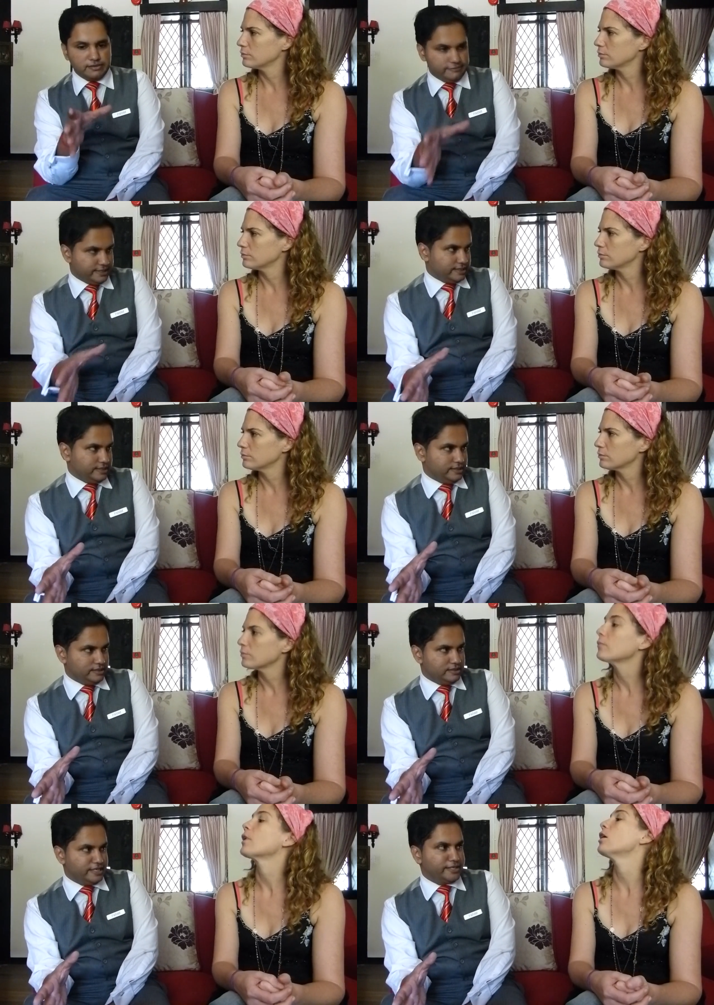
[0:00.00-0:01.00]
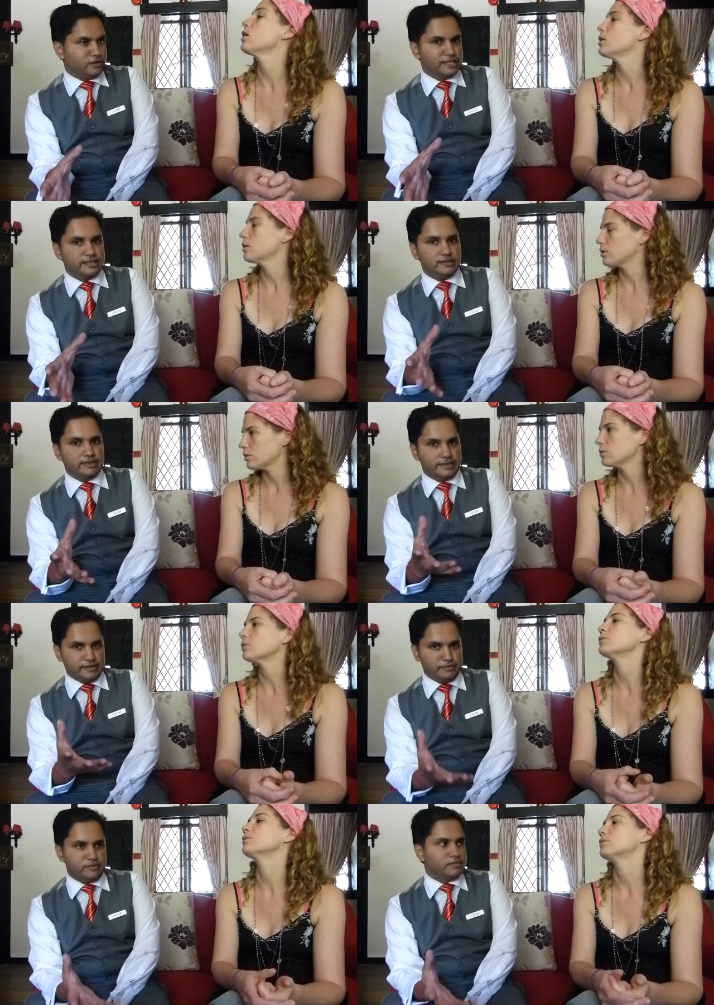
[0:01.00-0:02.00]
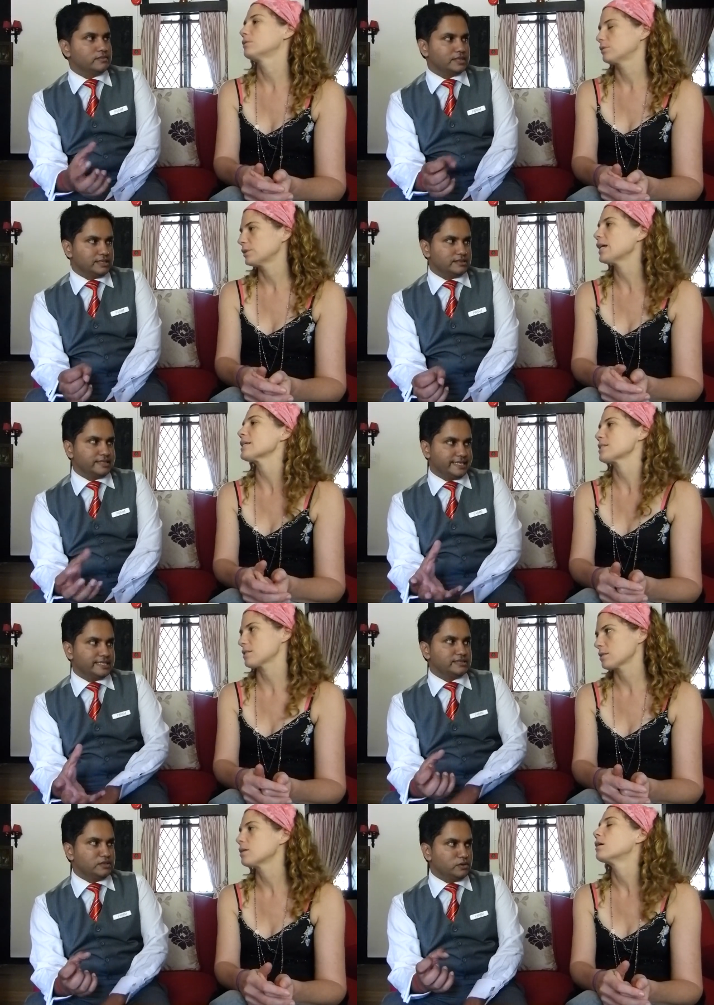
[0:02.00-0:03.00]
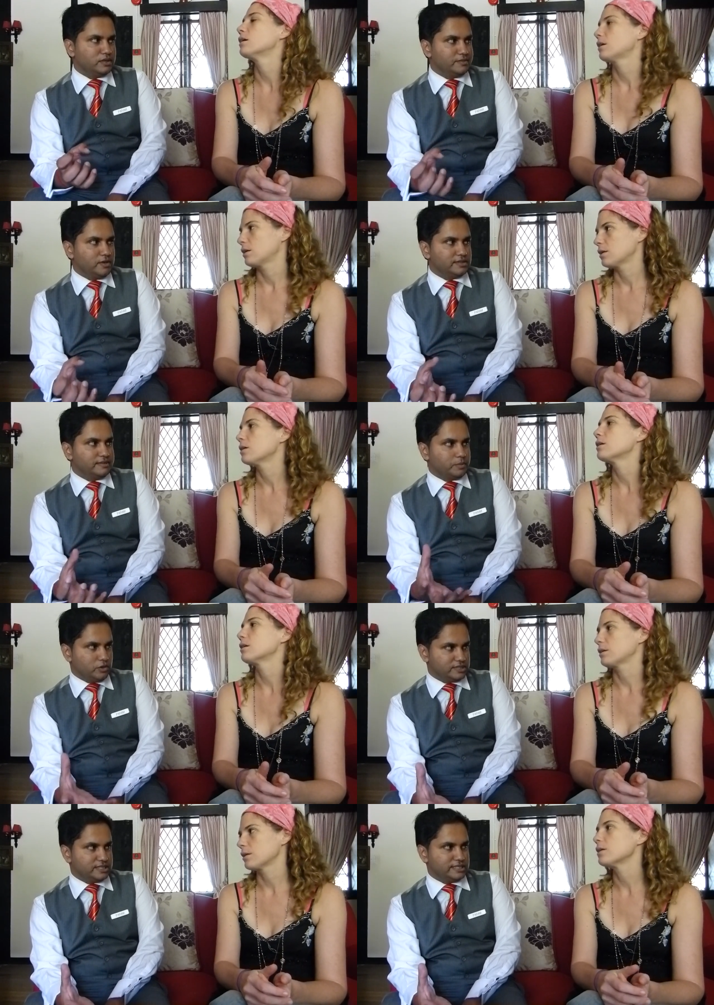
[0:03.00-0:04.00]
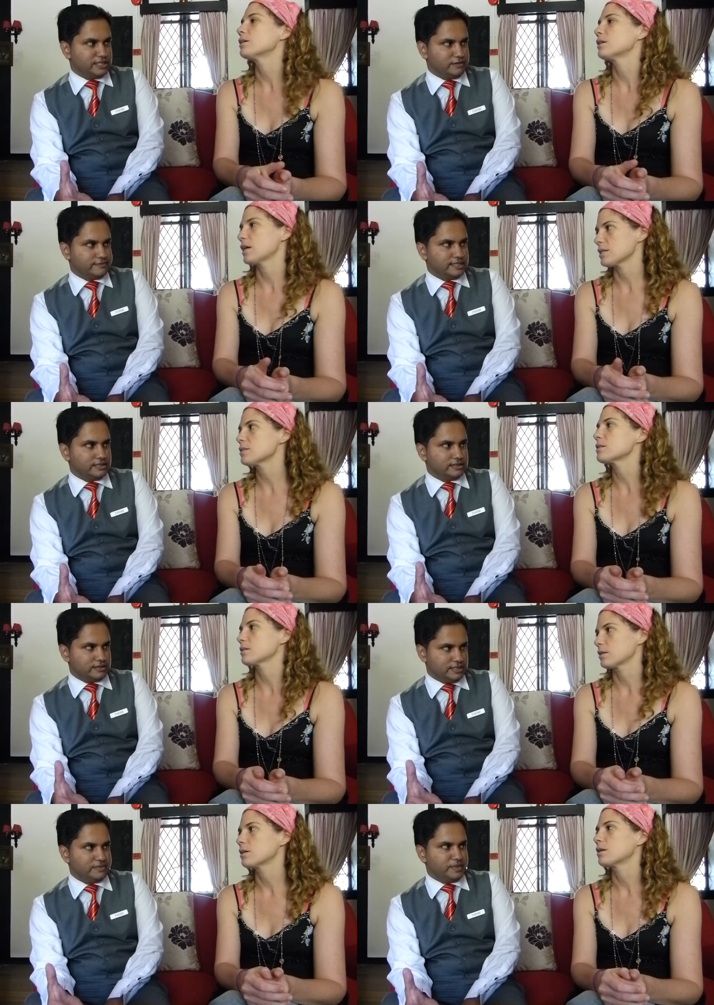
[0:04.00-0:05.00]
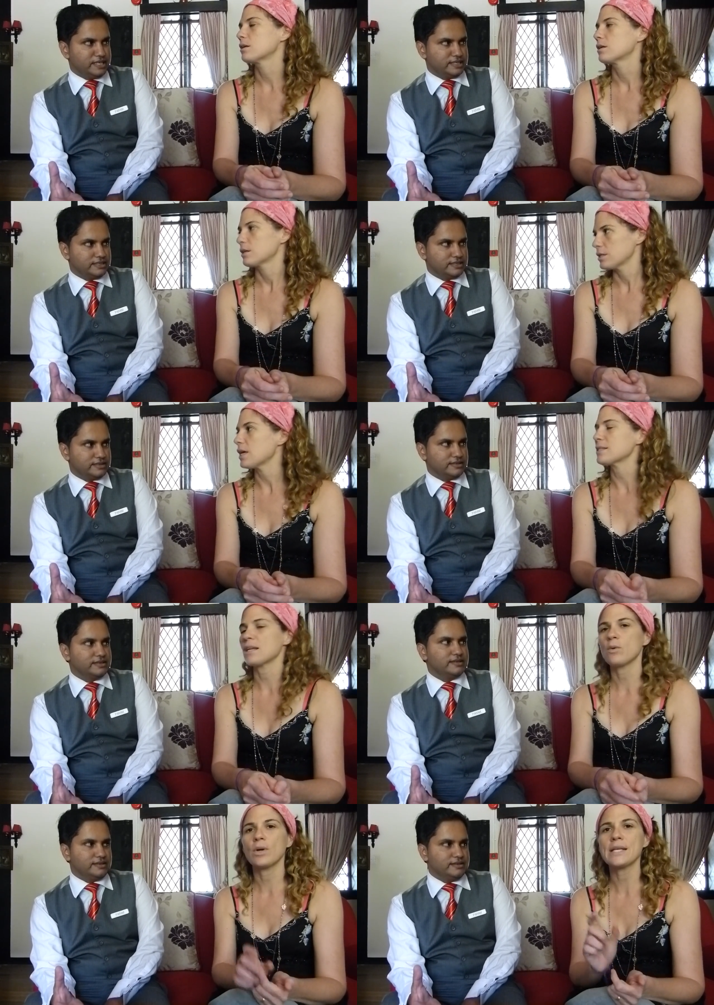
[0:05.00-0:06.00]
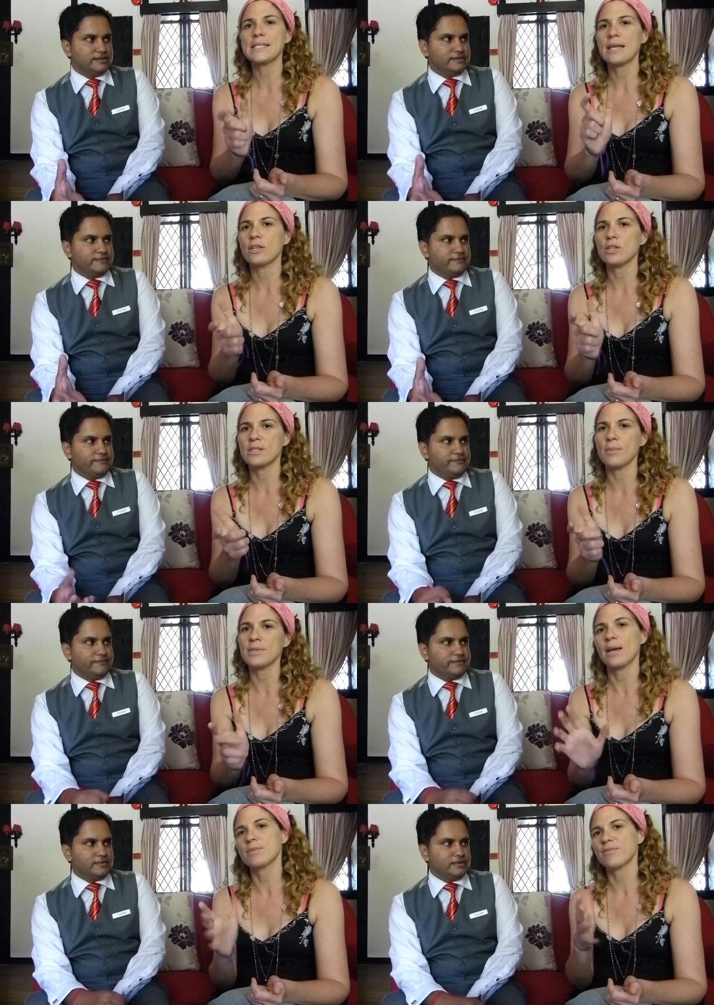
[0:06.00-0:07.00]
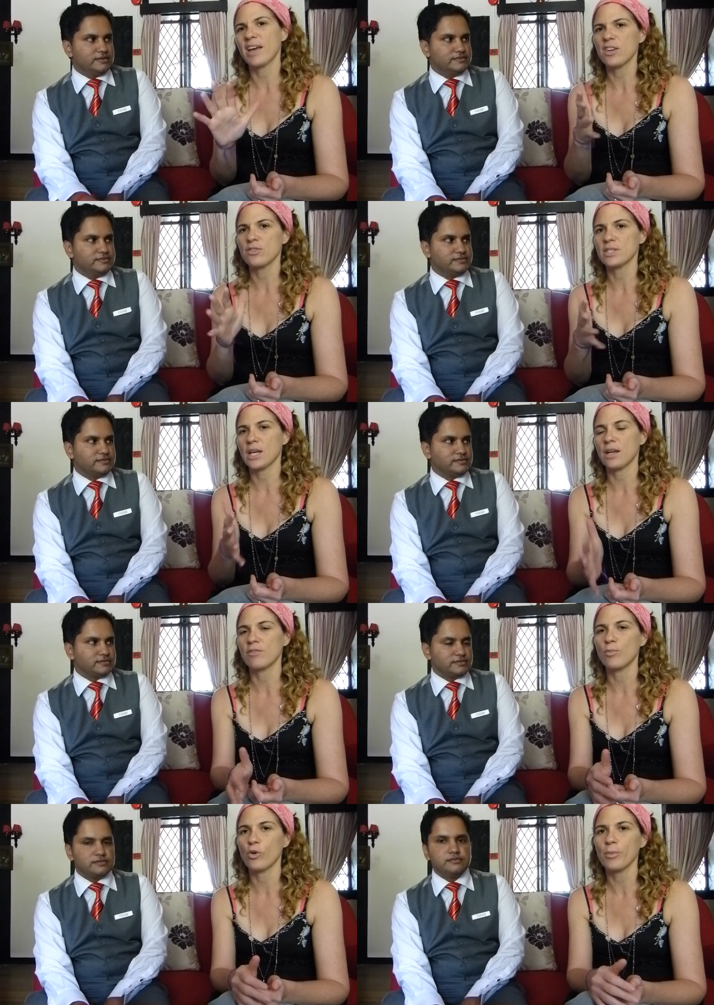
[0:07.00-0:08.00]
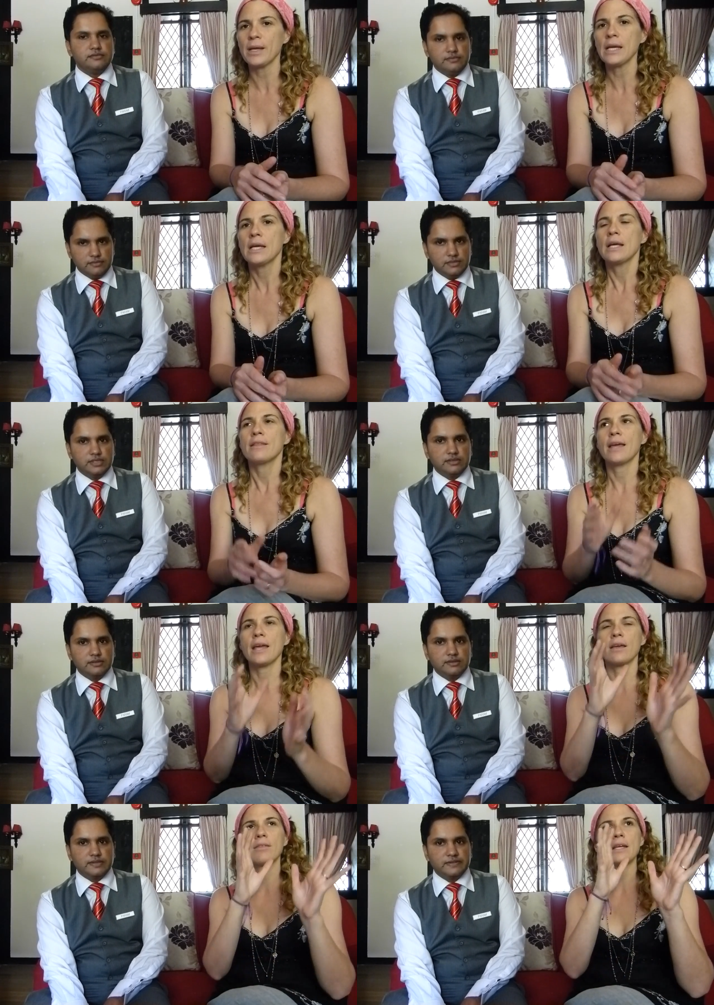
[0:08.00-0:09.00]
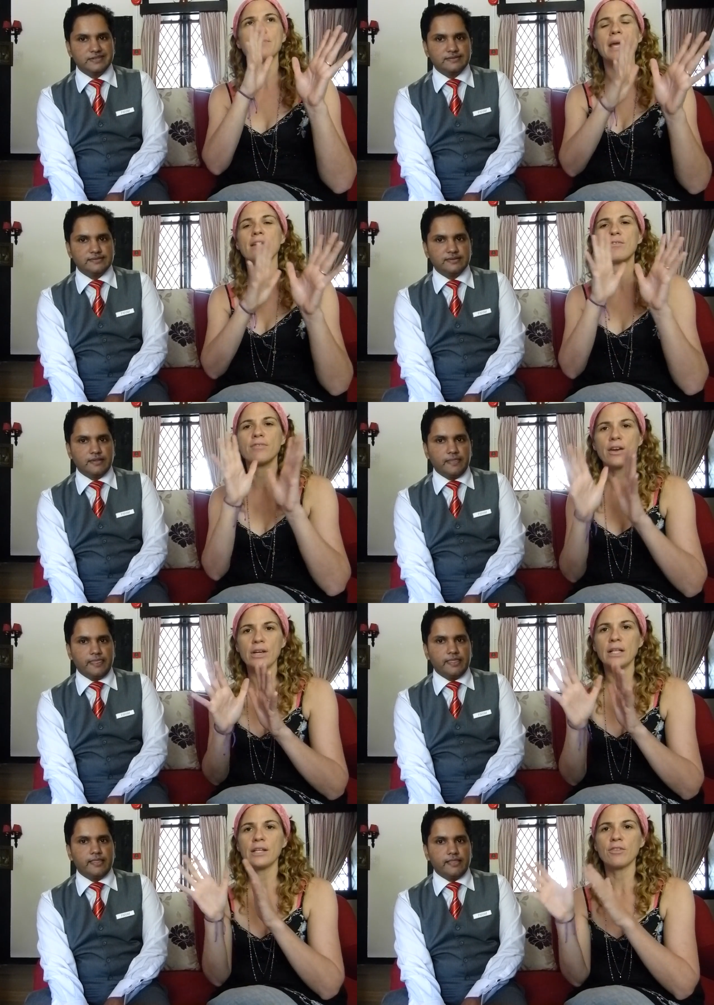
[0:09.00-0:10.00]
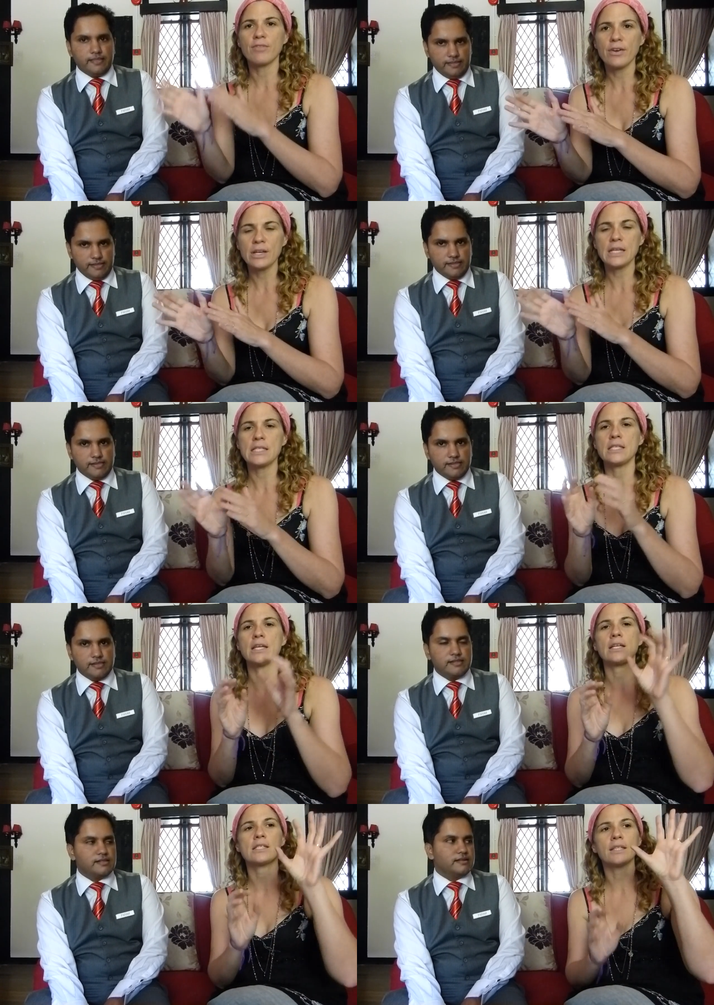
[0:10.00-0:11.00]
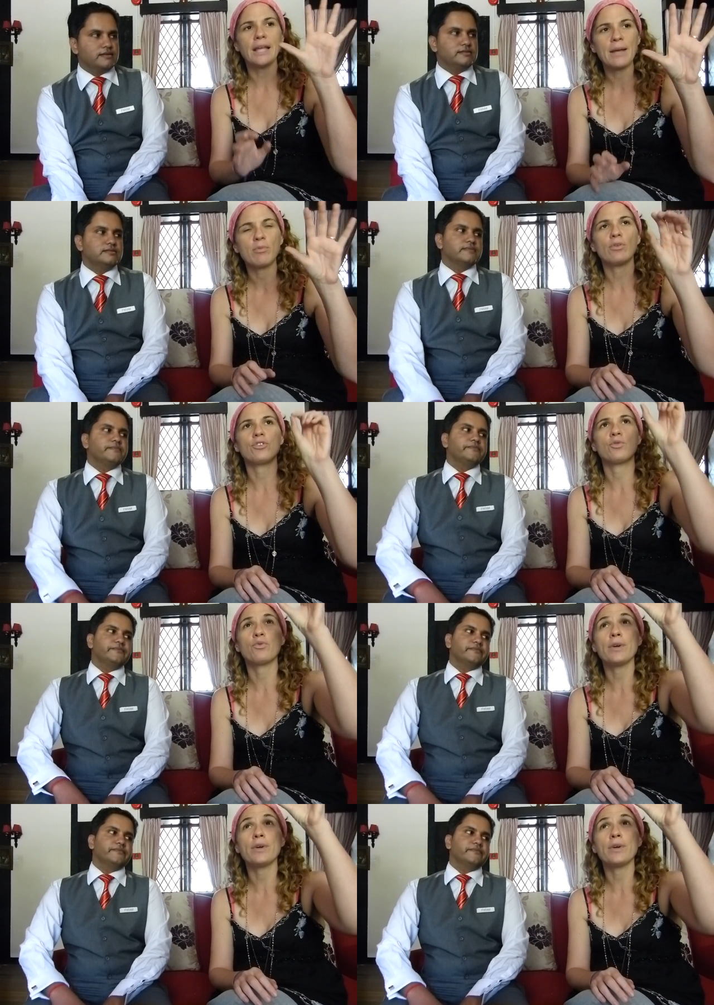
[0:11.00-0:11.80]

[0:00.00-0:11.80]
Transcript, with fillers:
Speaker 1: the factory. Then oh. only they yes. guests know about the processing yes. of the tea plantation. Yes, and
Speaker 2: I want to say sometimes factories kind of bore me. They they made it very clear, very easy. It's labeled. You